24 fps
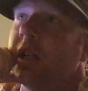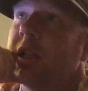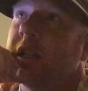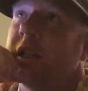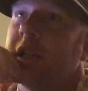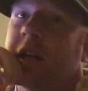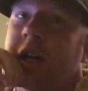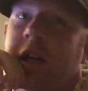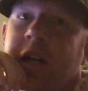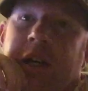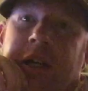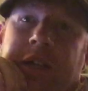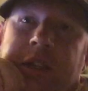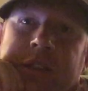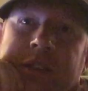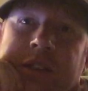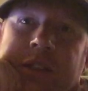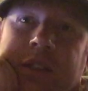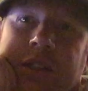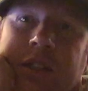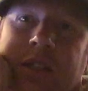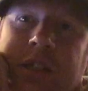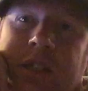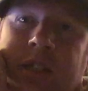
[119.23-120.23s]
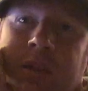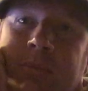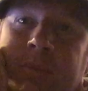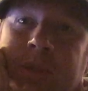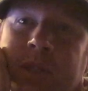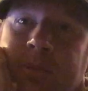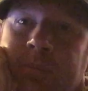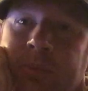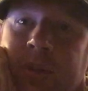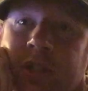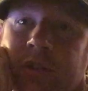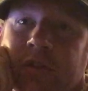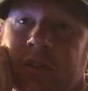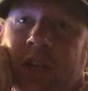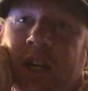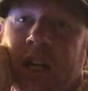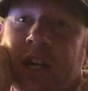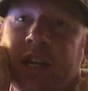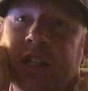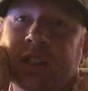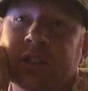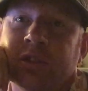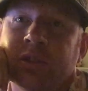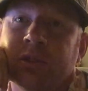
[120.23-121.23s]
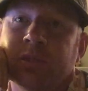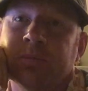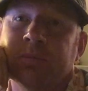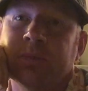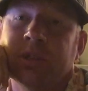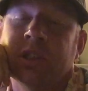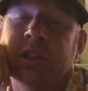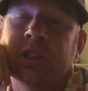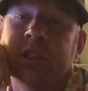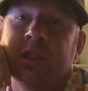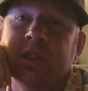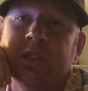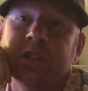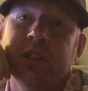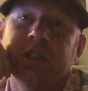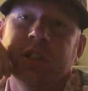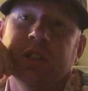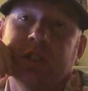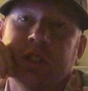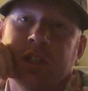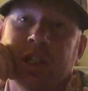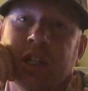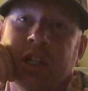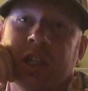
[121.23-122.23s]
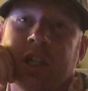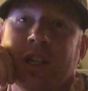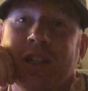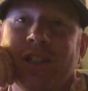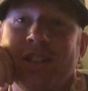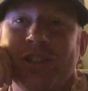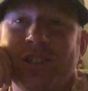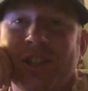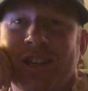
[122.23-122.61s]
yeah, it can be a bit of a hassle, but yet again,